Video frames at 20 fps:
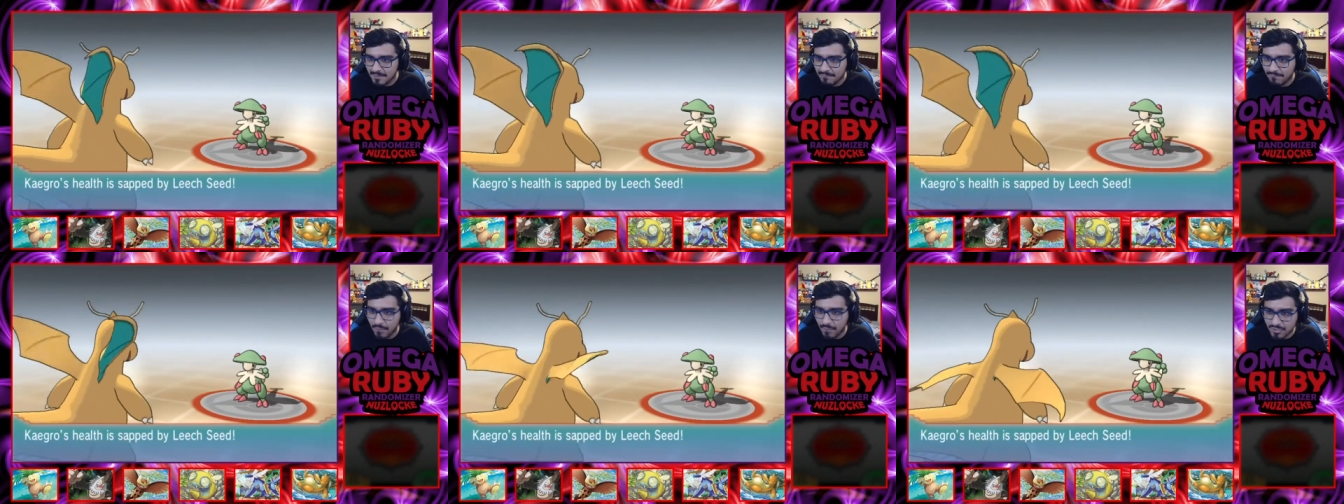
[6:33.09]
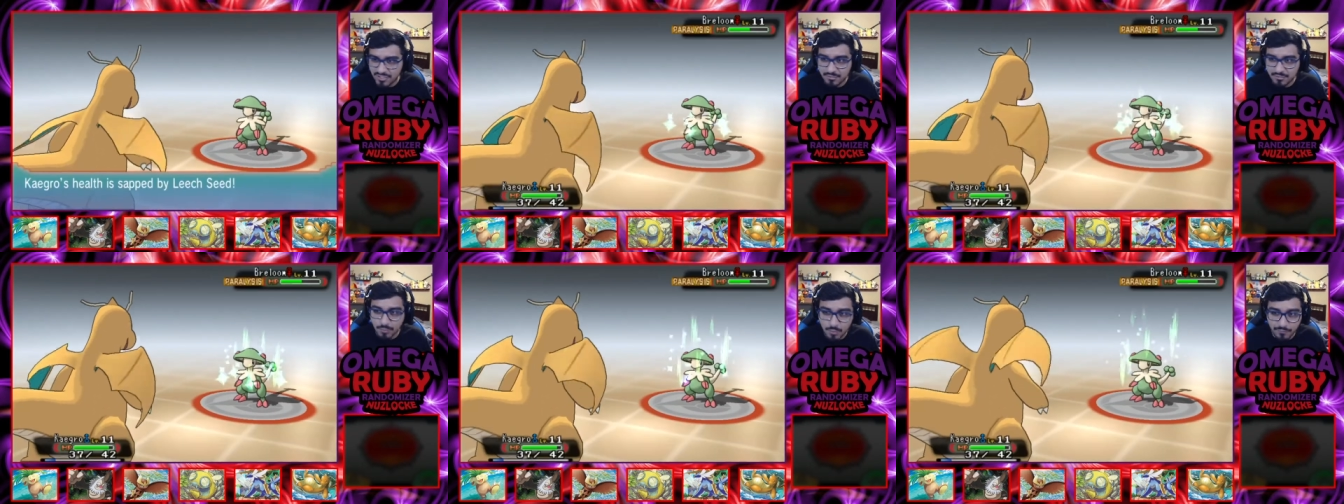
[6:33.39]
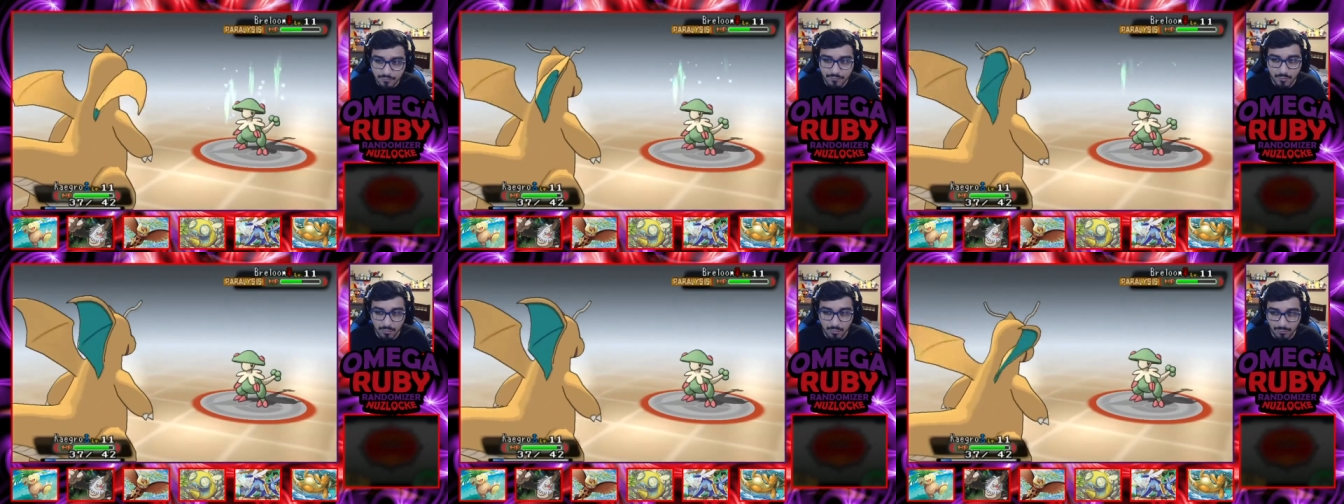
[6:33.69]
First
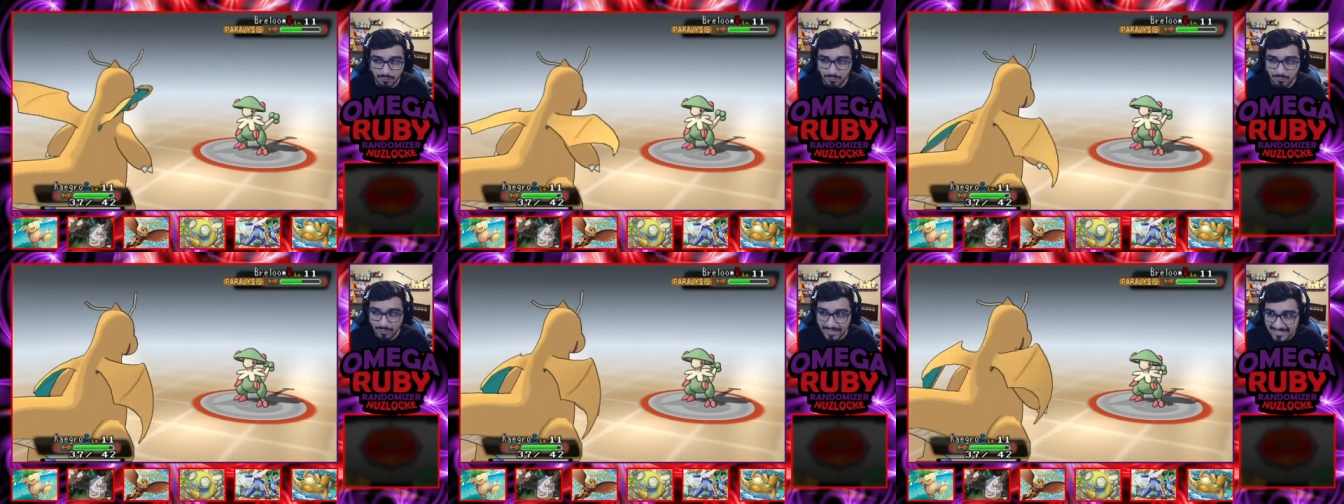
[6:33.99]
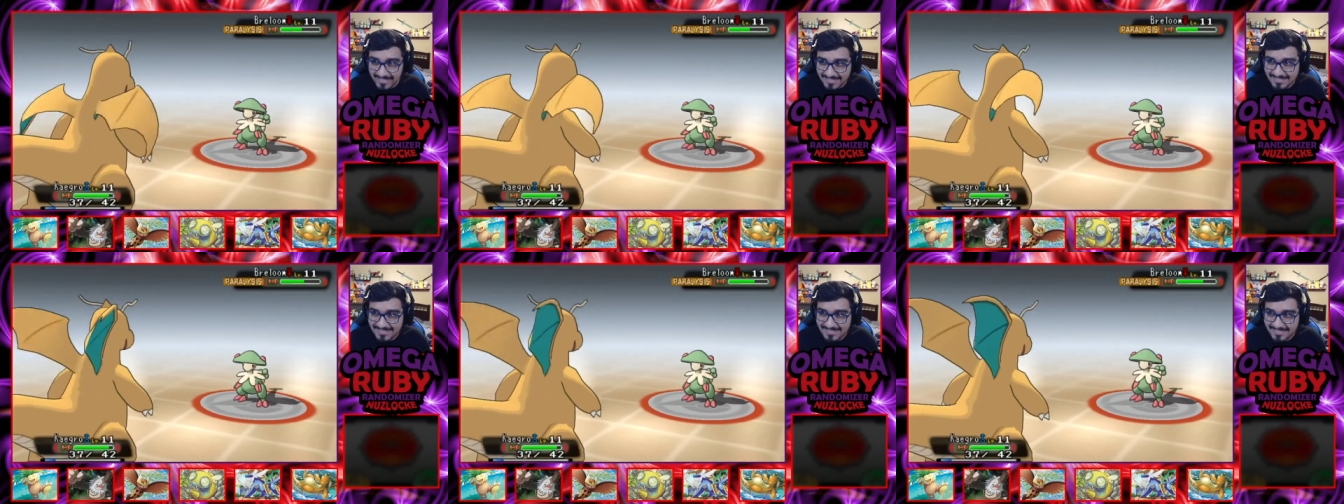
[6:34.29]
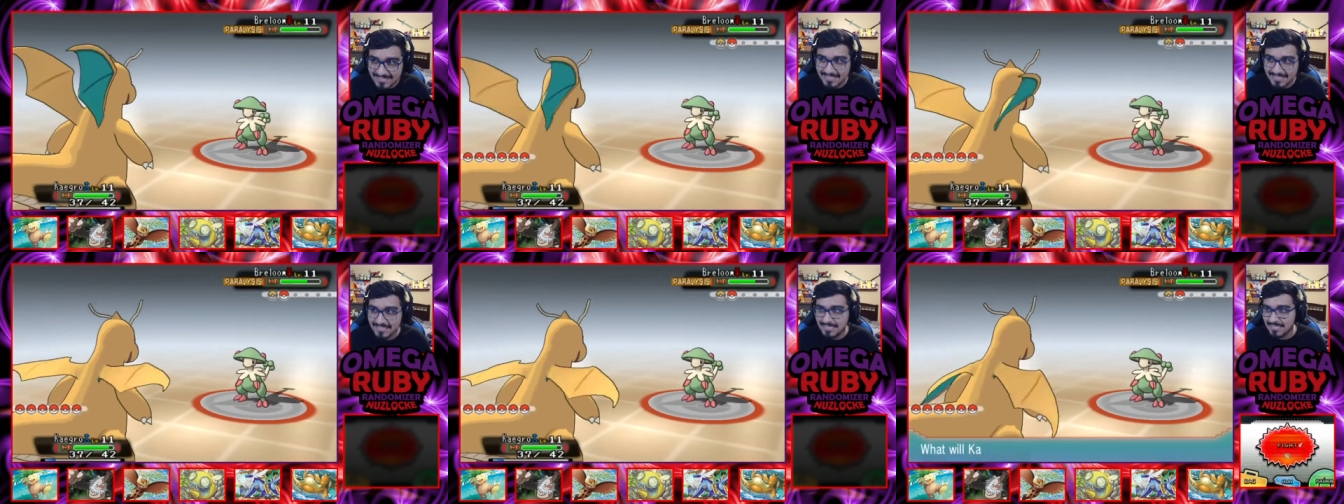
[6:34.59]
move
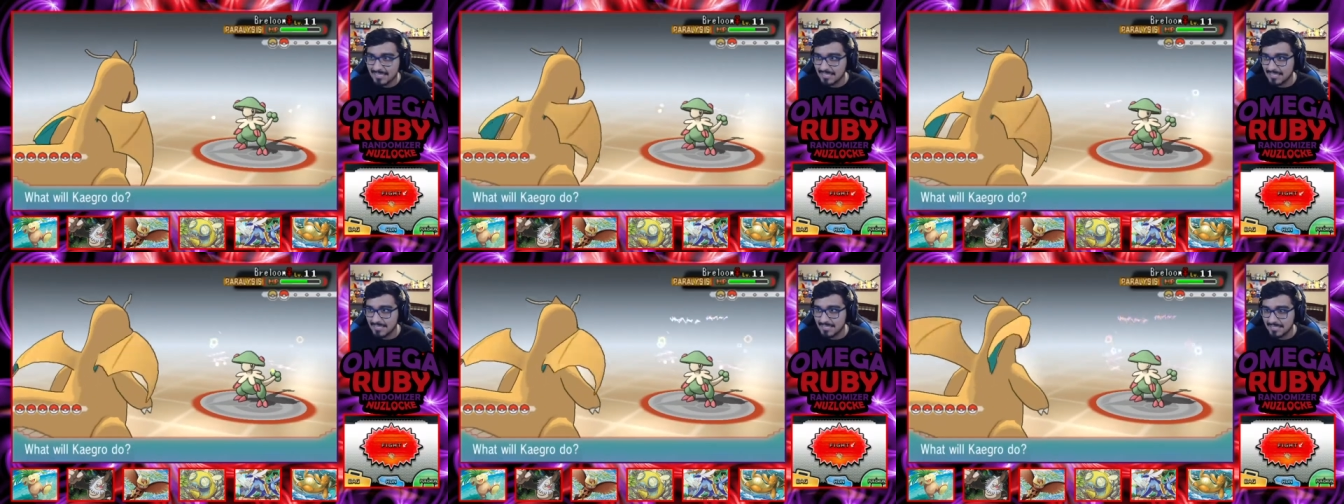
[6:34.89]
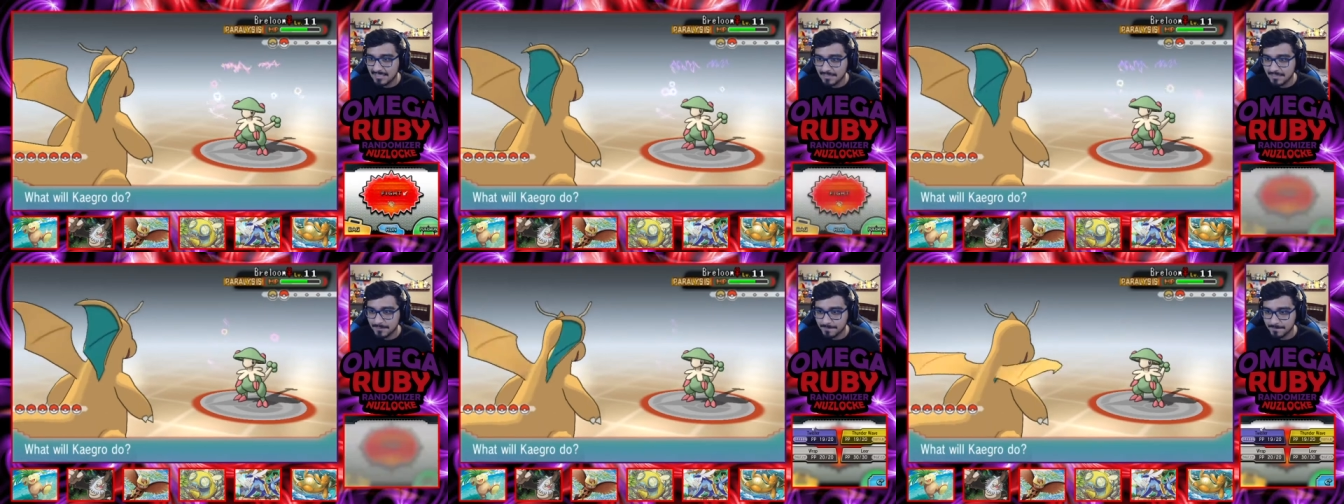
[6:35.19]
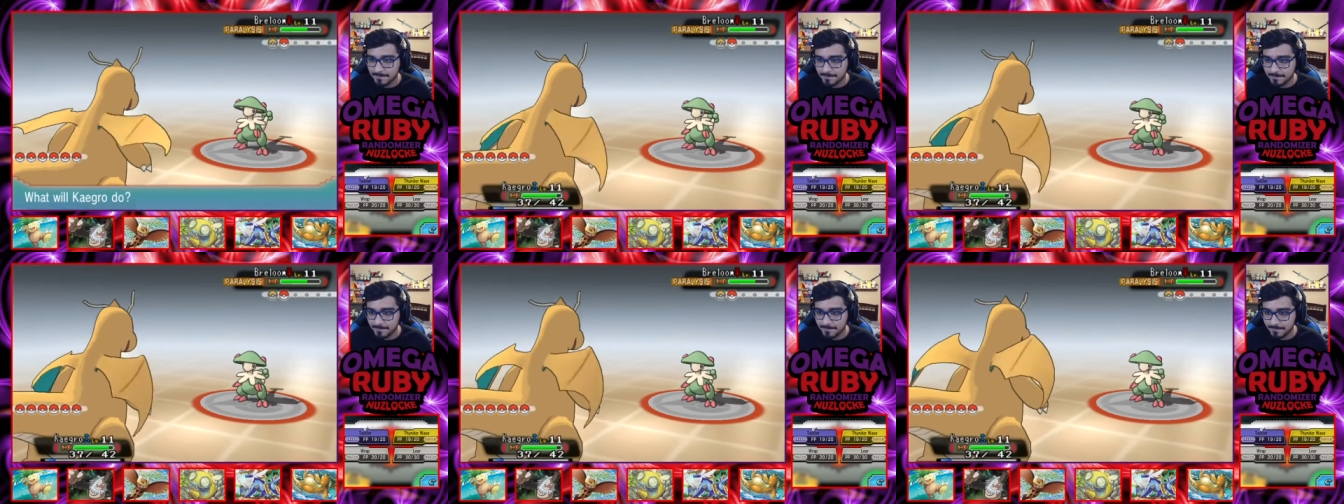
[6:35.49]
crit?
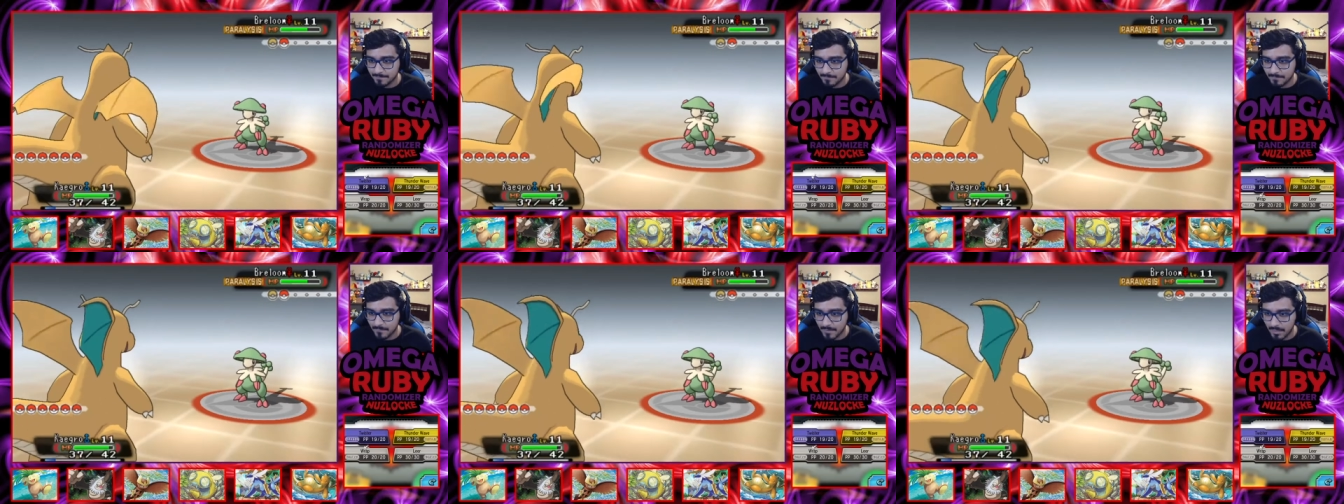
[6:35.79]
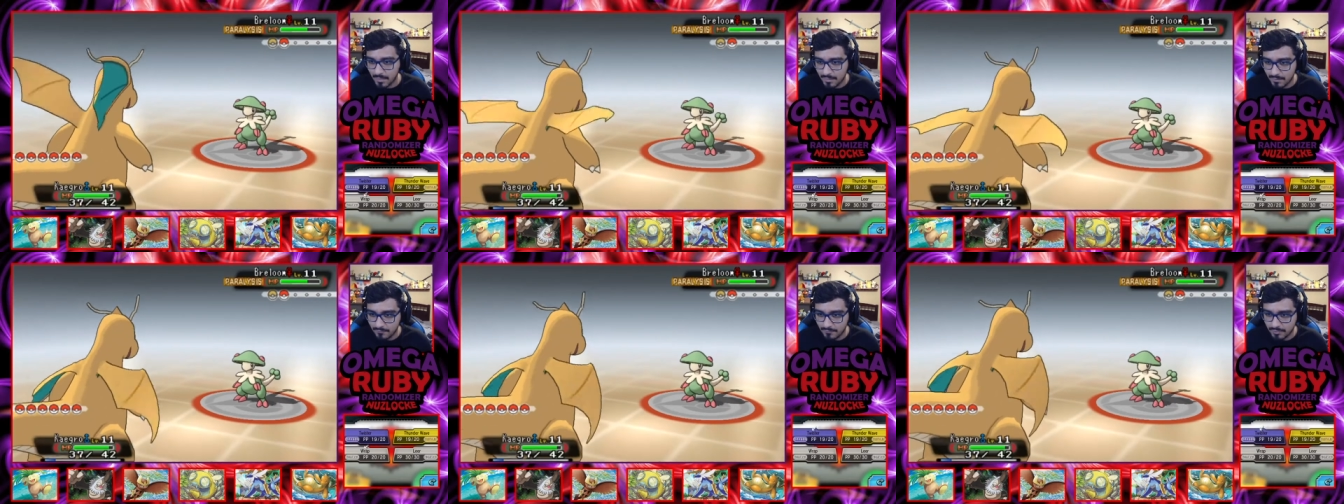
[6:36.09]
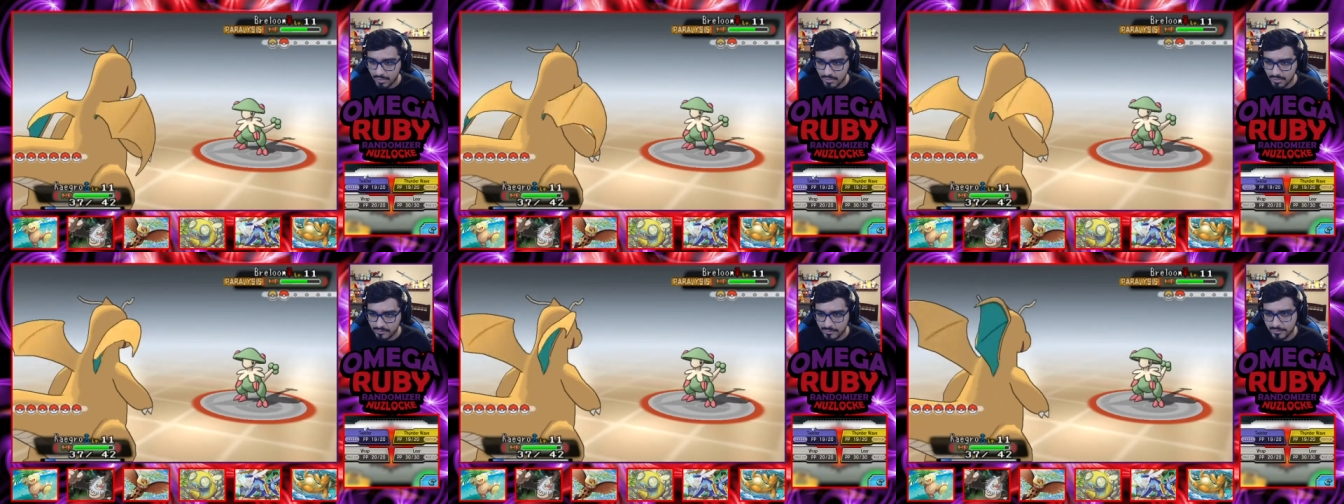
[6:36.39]
Love you,
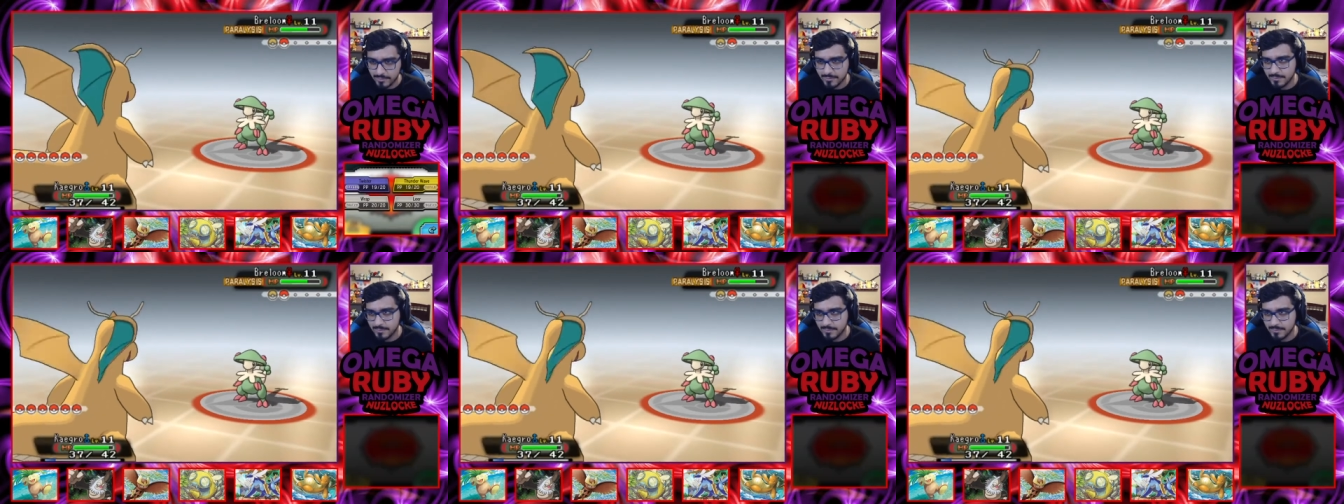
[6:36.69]
Kagro.